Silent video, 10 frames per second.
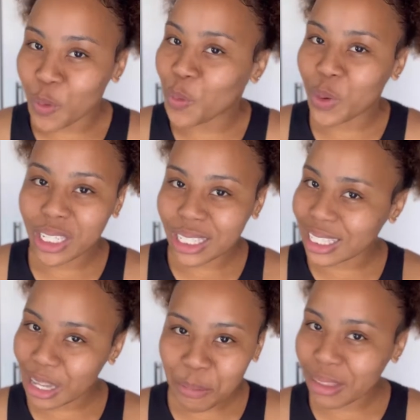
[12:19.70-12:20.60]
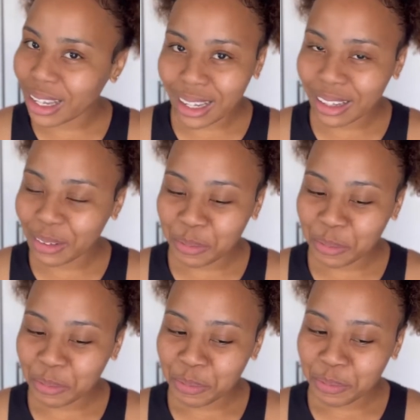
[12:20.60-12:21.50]
which is something.
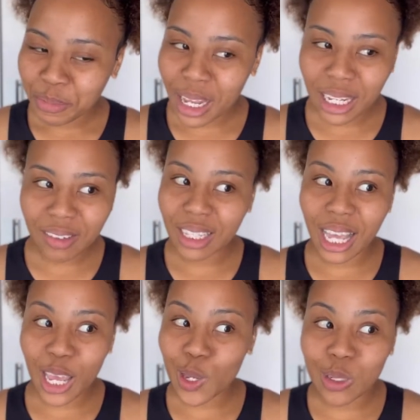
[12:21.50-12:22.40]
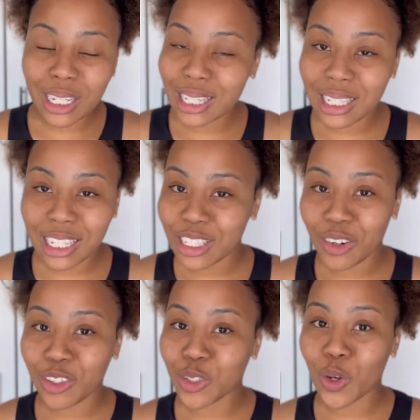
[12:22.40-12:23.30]
At the end of the day, I used that 60
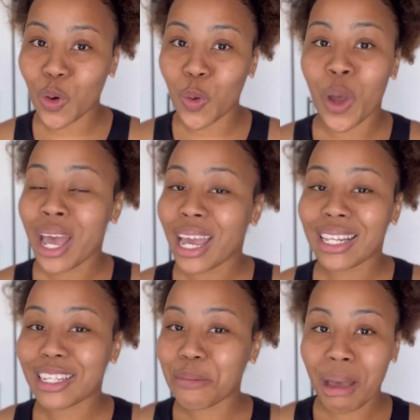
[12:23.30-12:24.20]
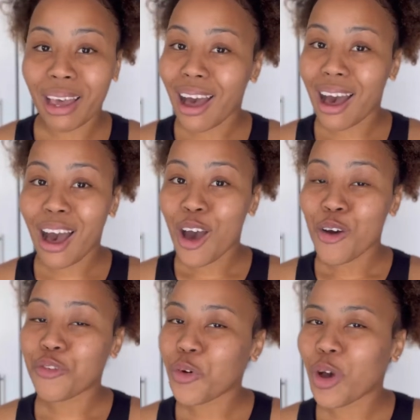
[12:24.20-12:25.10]
rand to go and take my car
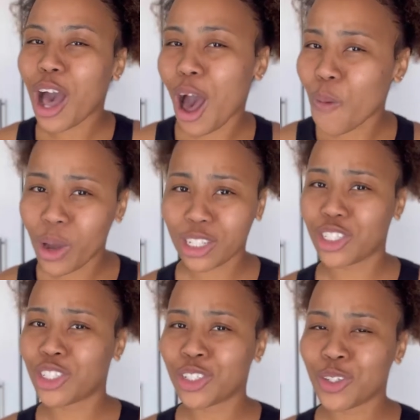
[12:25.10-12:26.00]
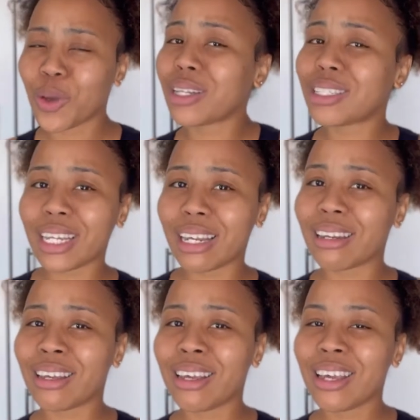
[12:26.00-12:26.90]
for a car wash. You
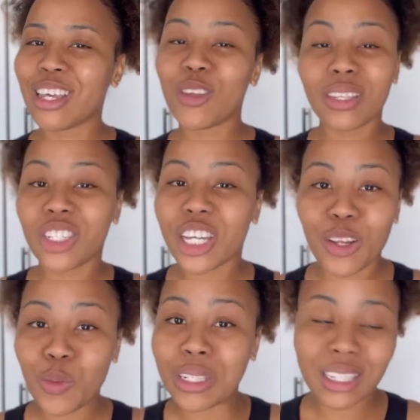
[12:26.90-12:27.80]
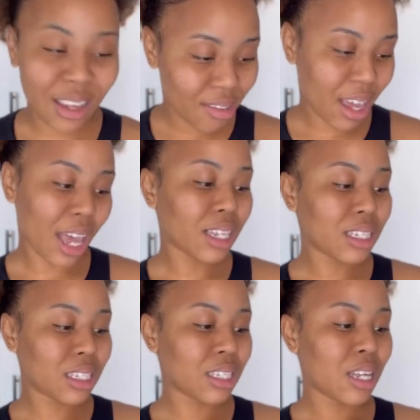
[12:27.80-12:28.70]
understand? Here on this channel, we save, guys.
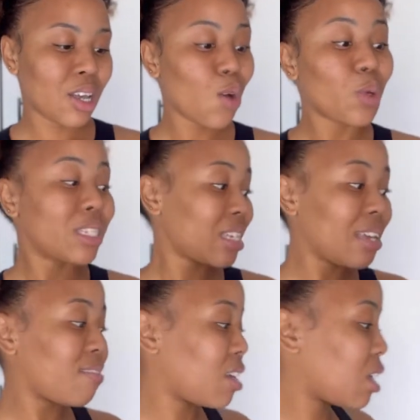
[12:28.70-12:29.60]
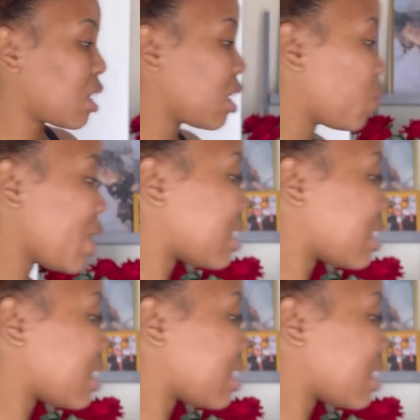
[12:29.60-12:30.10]
We saving. We are